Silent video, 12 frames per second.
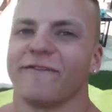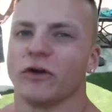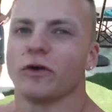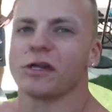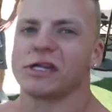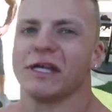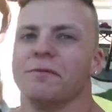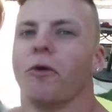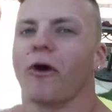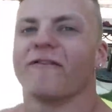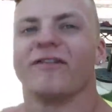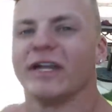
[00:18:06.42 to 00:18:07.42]
If you want to see
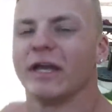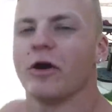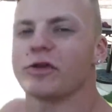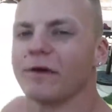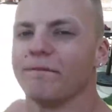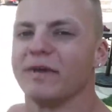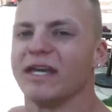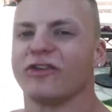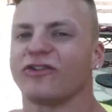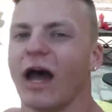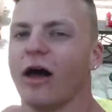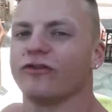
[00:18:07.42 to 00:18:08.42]
more videos of me
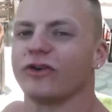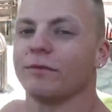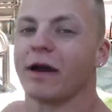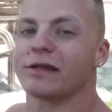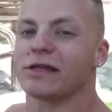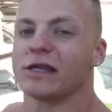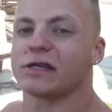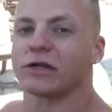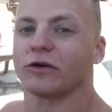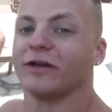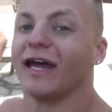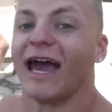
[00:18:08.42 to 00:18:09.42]
challenging my
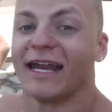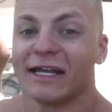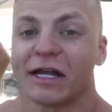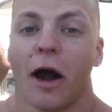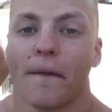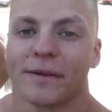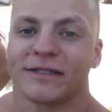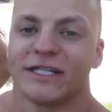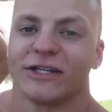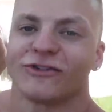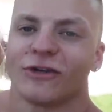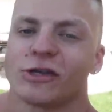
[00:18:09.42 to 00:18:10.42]
sister in any
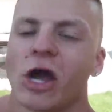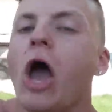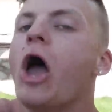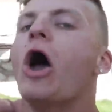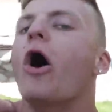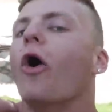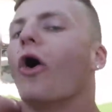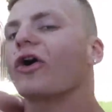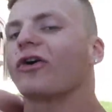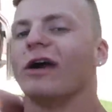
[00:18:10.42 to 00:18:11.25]
competitions or